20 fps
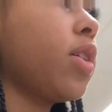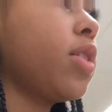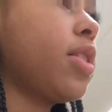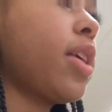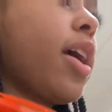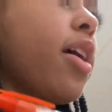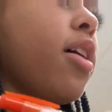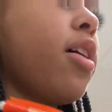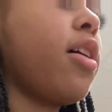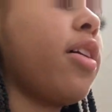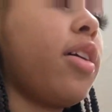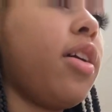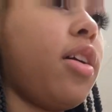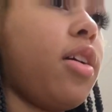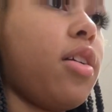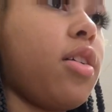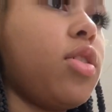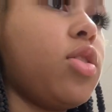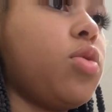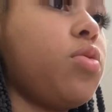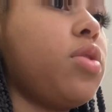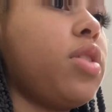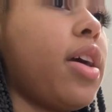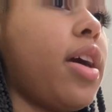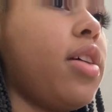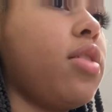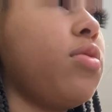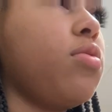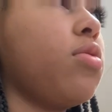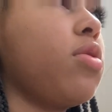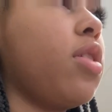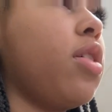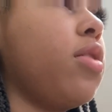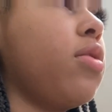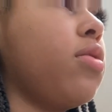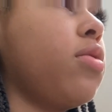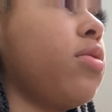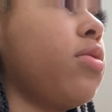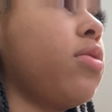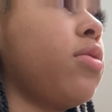Say it again, cause you say it too slow.
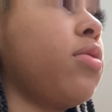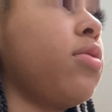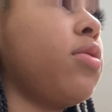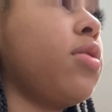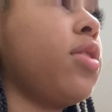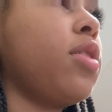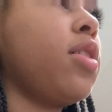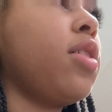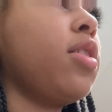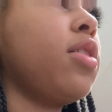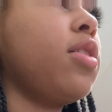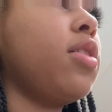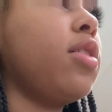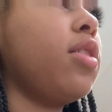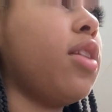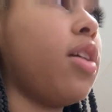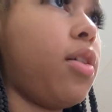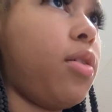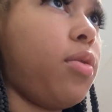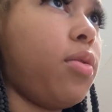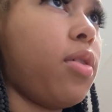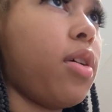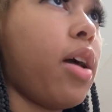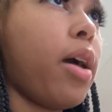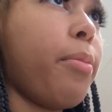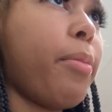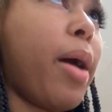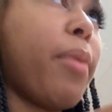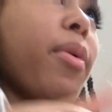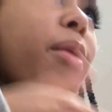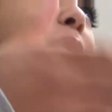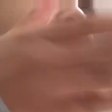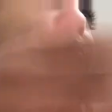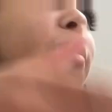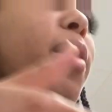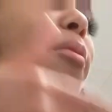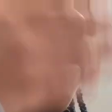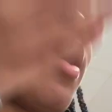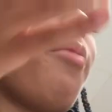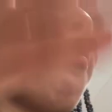Um, no, no, no. My man, my
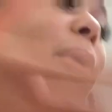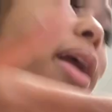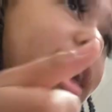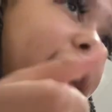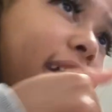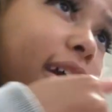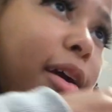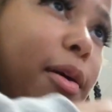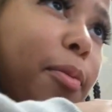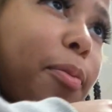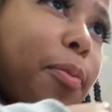man, my man.